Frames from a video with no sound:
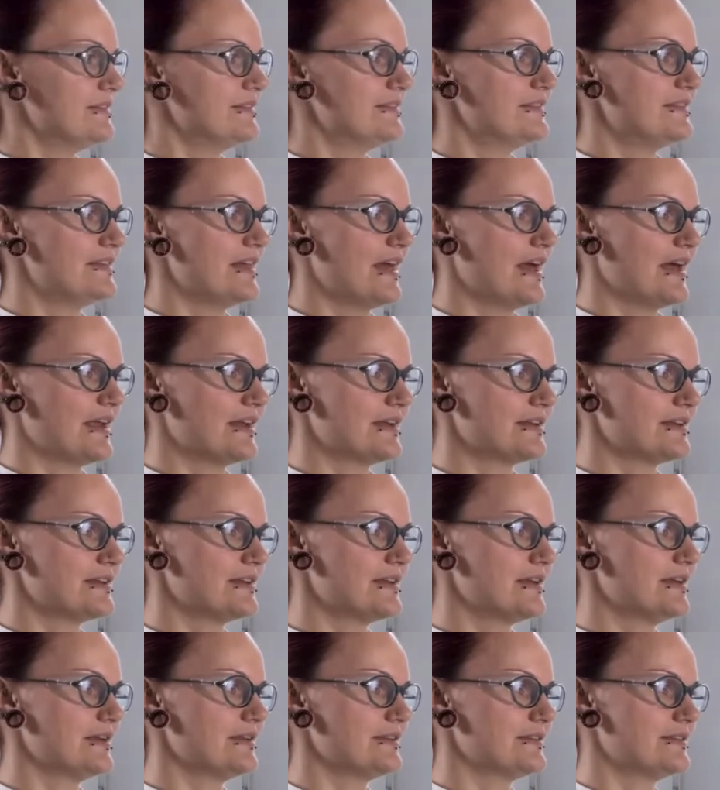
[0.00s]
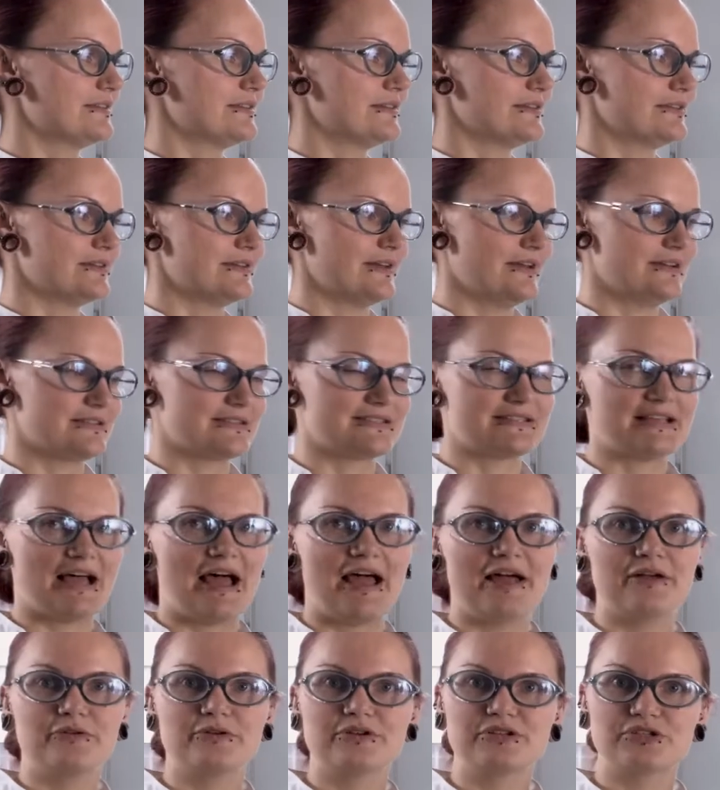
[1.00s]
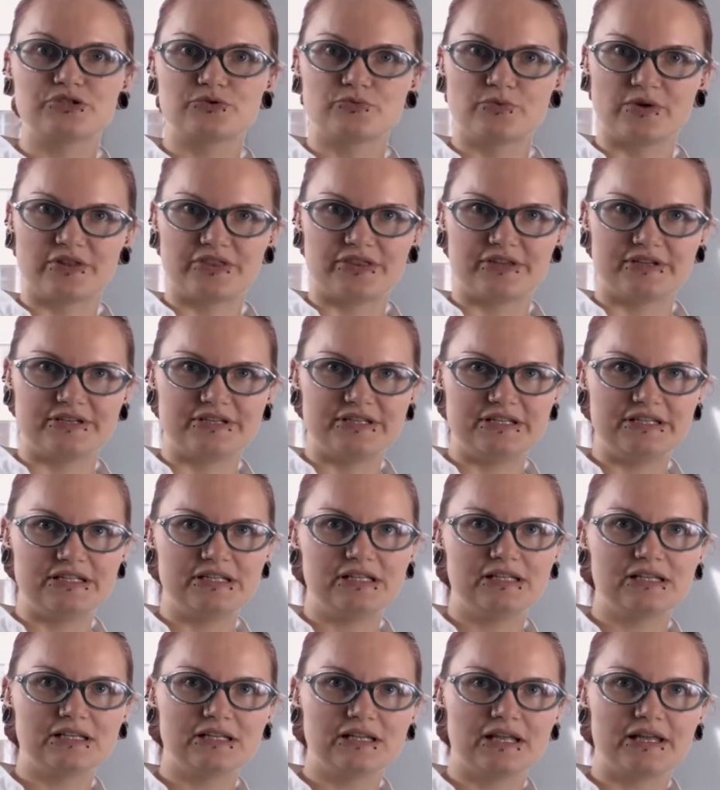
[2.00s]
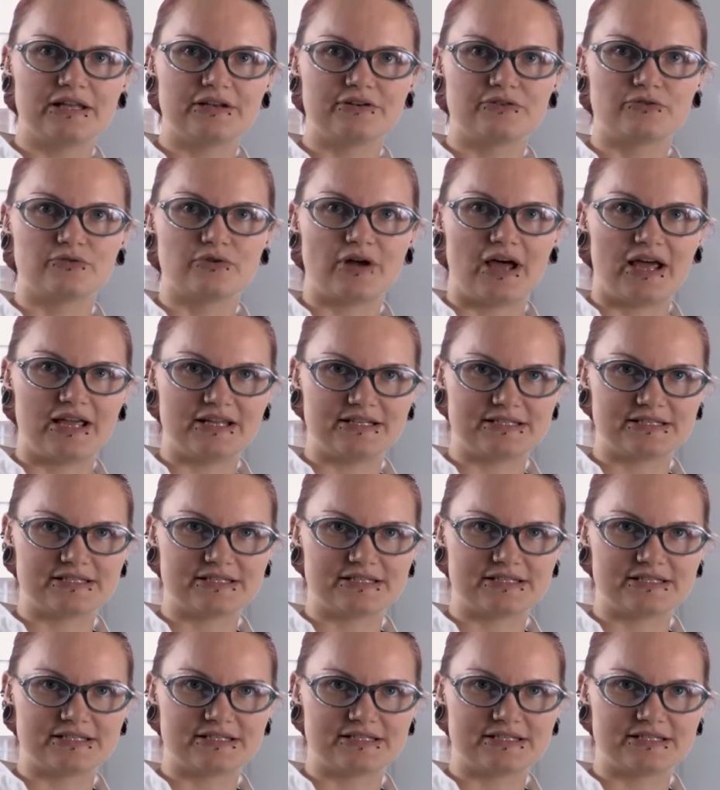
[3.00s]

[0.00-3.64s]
Then a syringe with the needle in the right